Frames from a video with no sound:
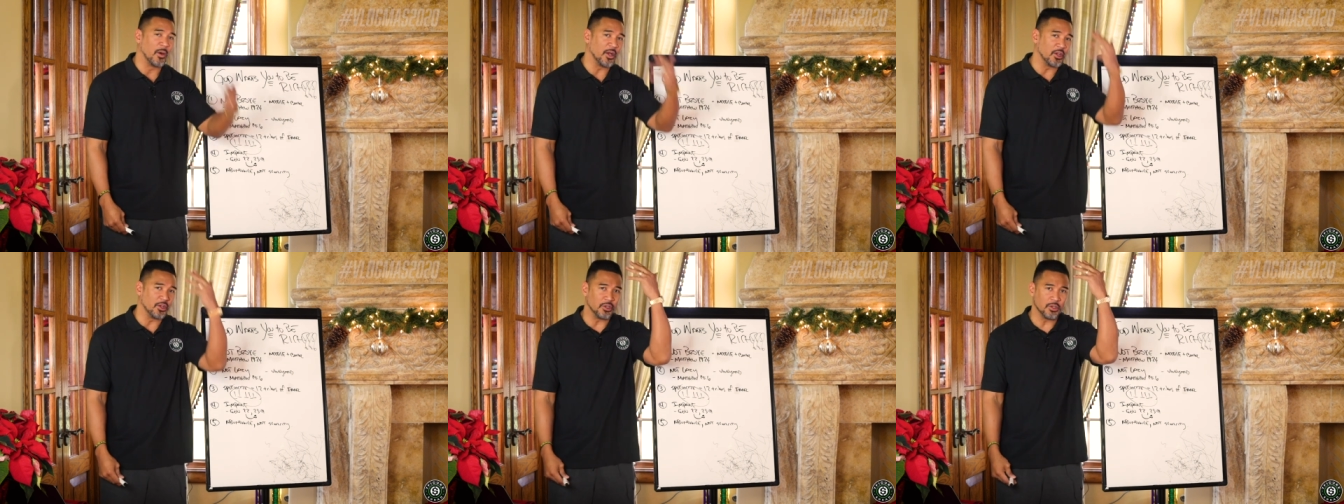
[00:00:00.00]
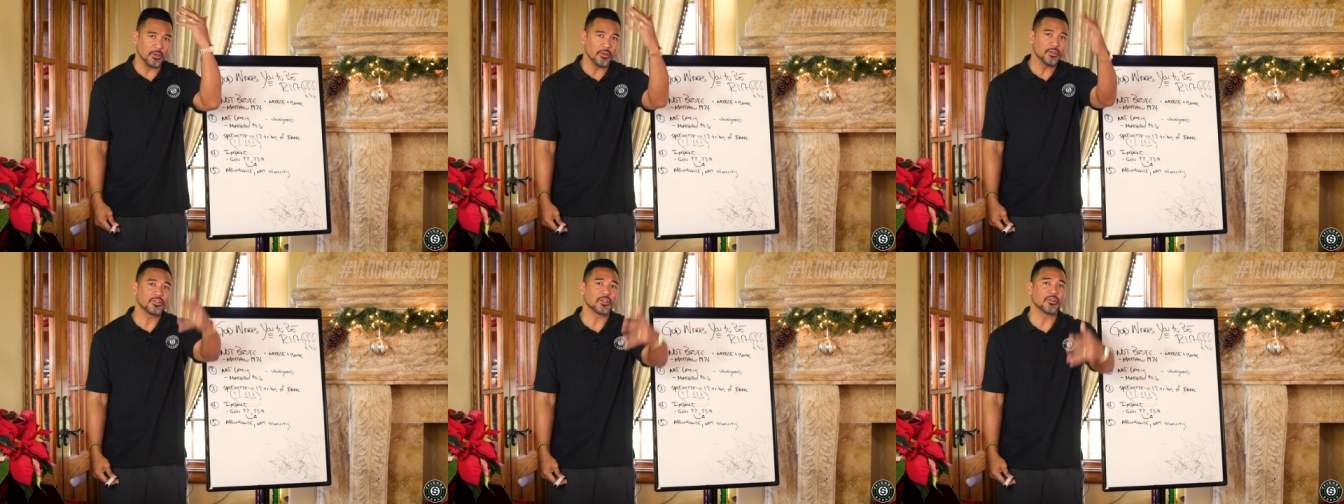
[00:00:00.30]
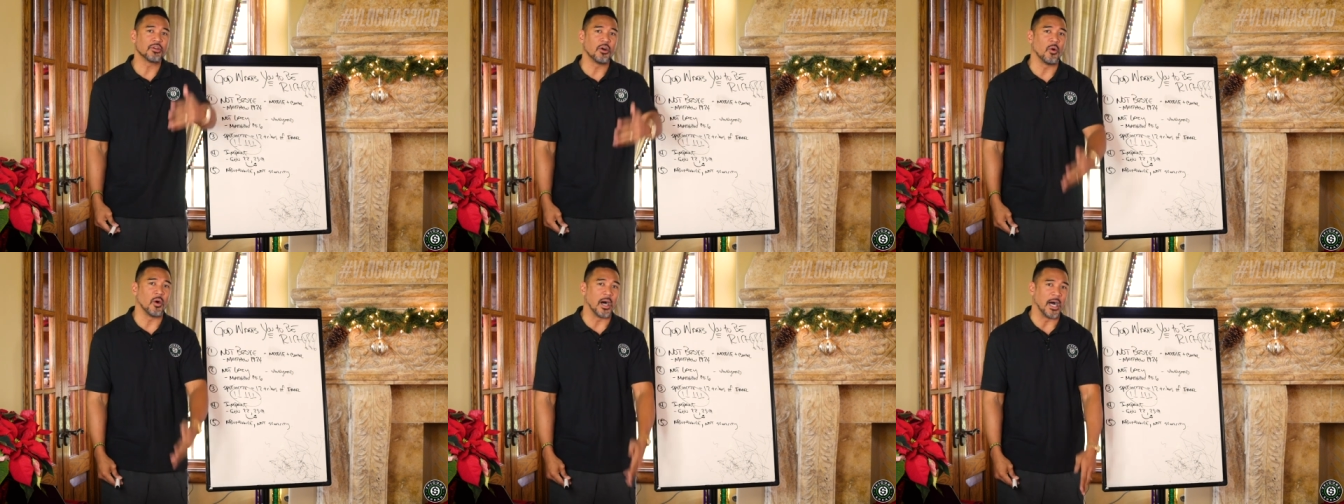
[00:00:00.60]
I want
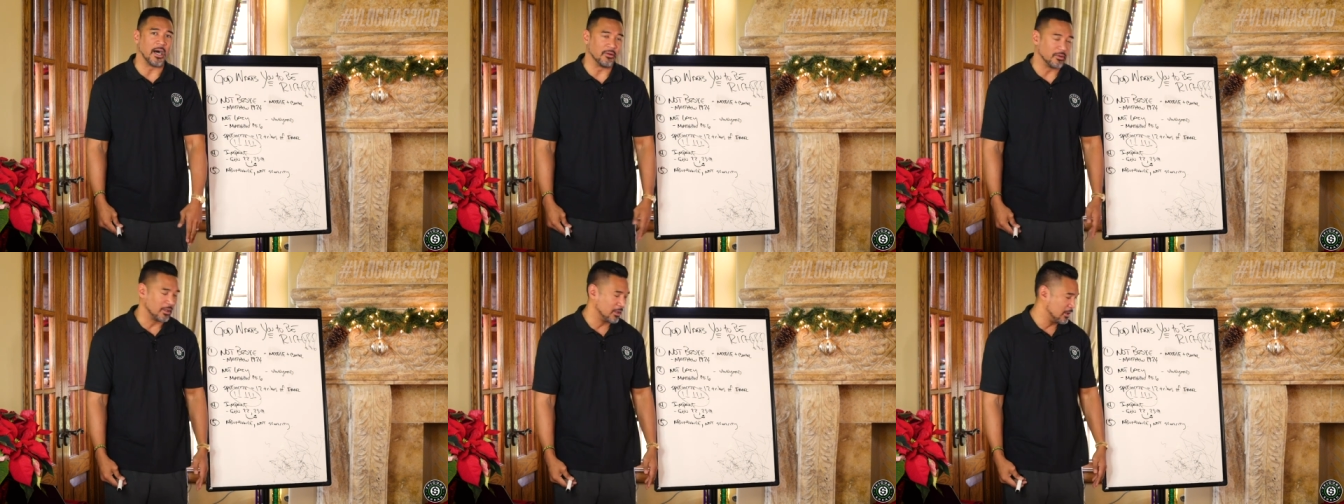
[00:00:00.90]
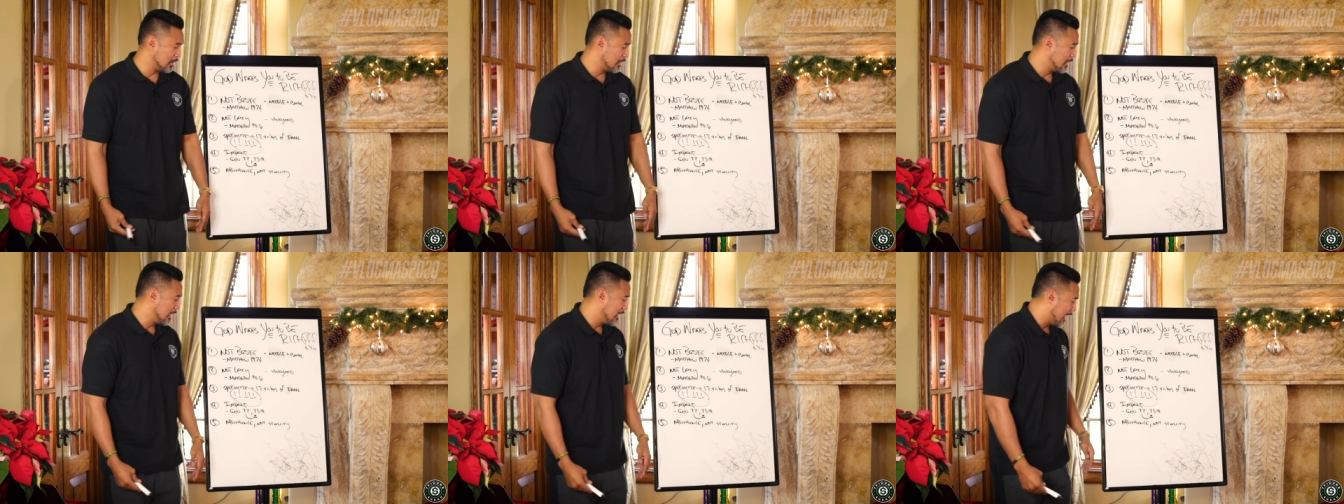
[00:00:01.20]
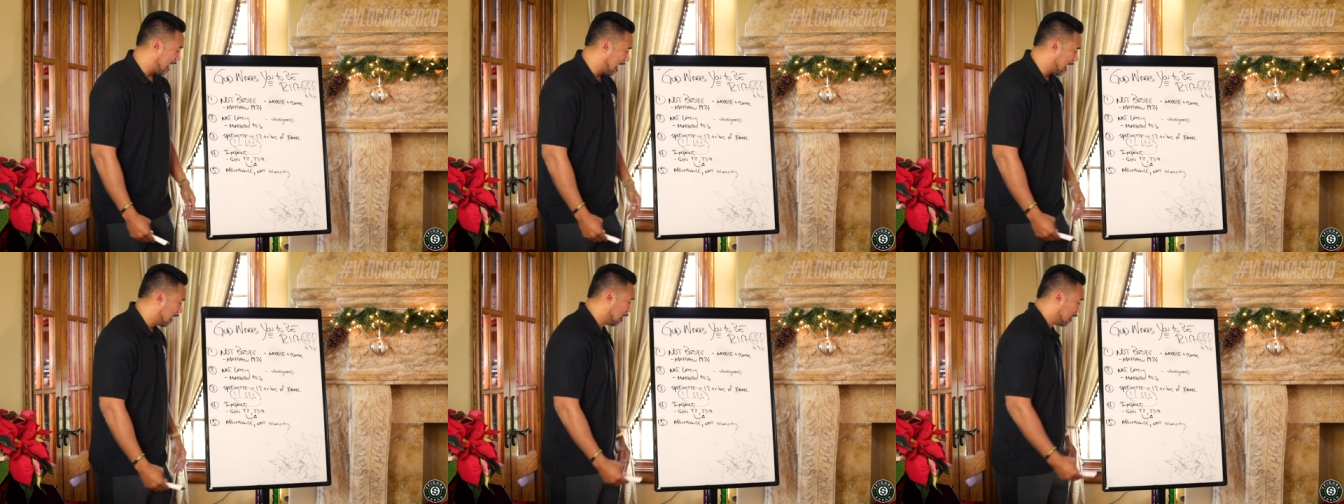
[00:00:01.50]
you to go out
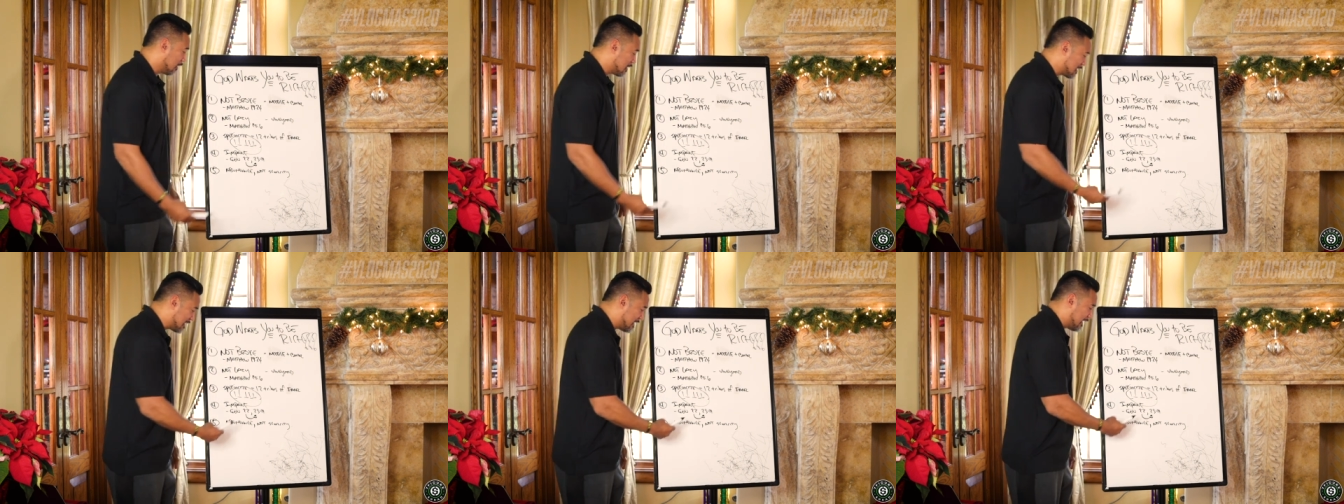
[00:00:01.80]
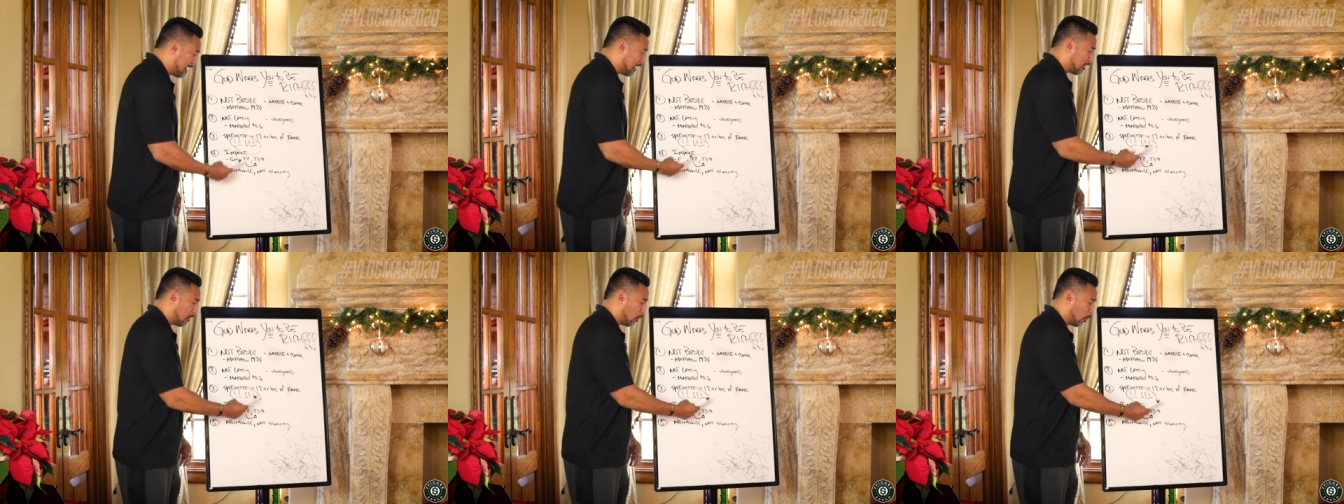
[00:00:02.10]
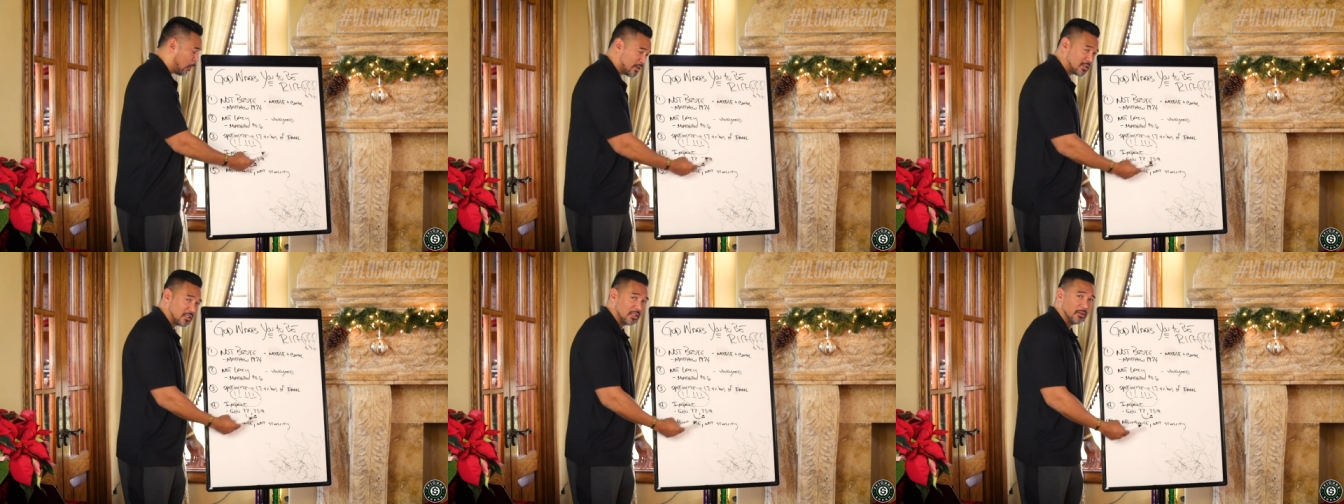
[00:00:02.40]
and
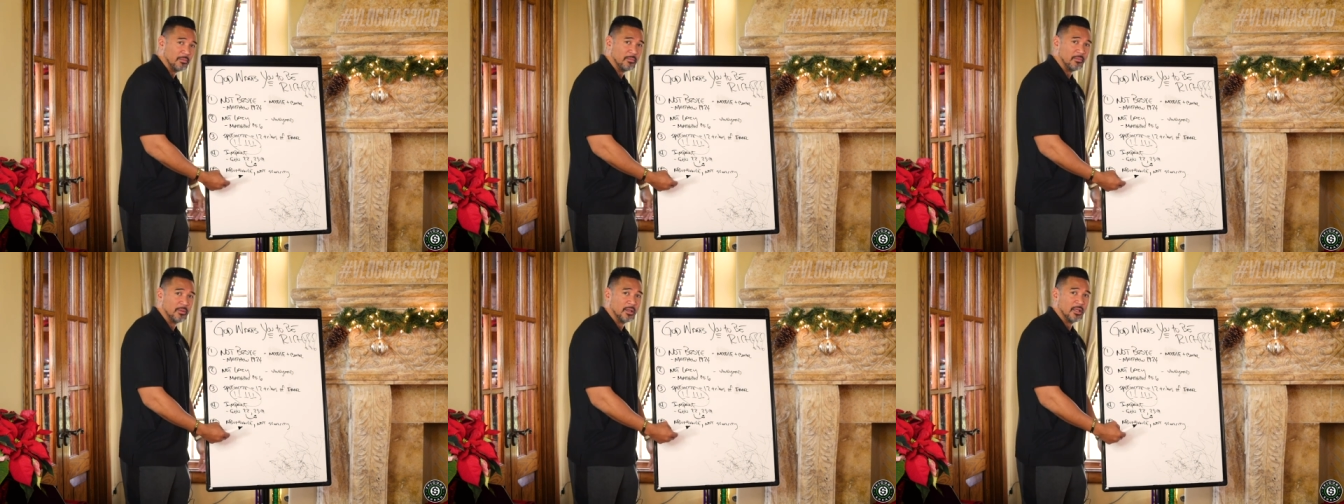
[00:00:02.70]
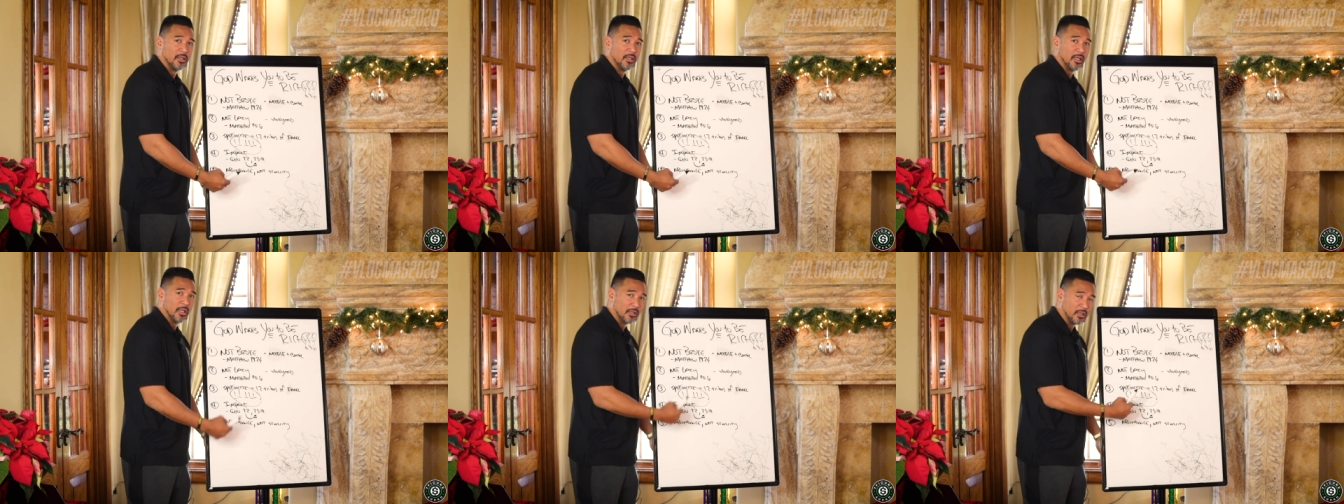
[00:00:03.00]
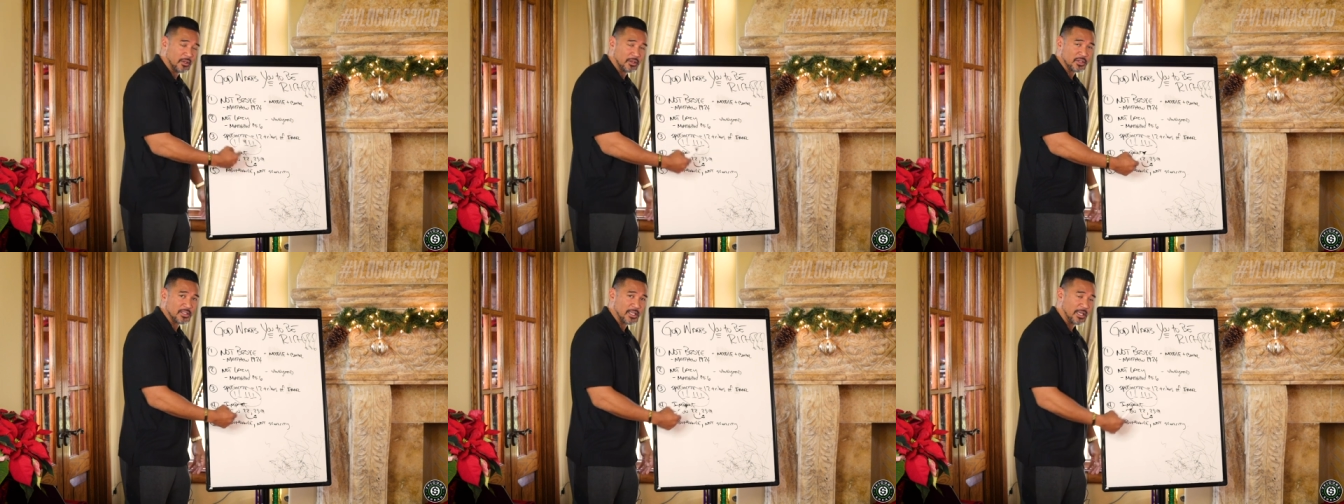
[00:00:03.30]
seek wisdom
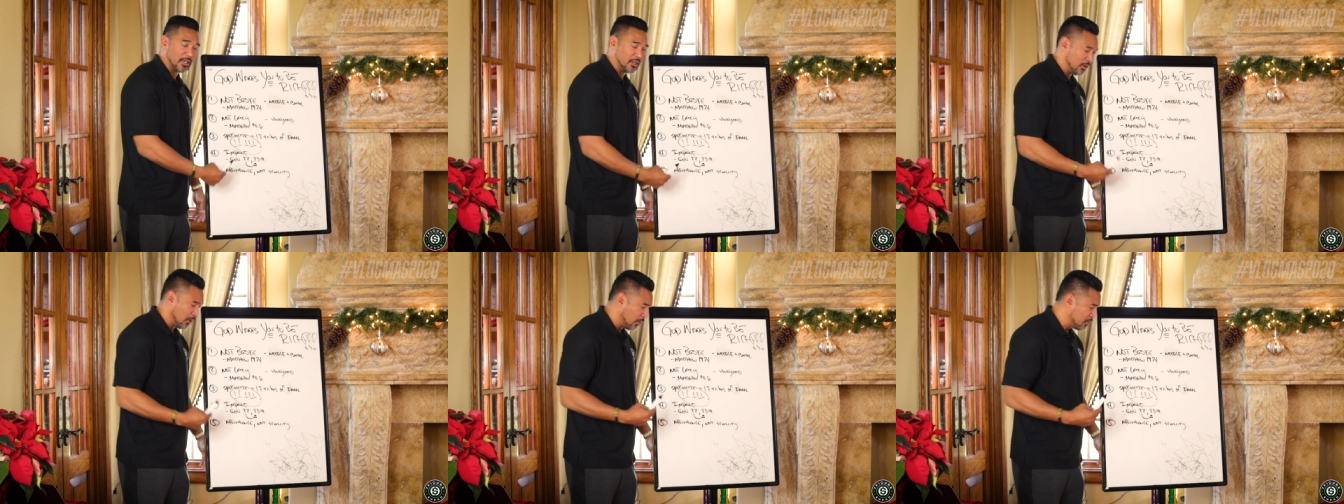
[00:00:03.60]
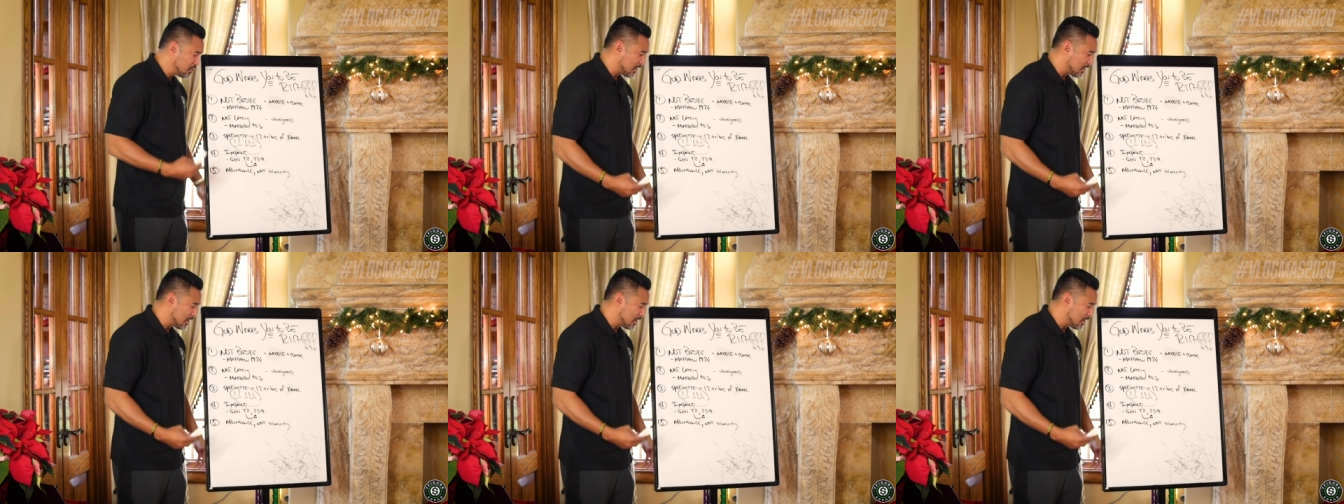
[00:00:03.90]
in understanding.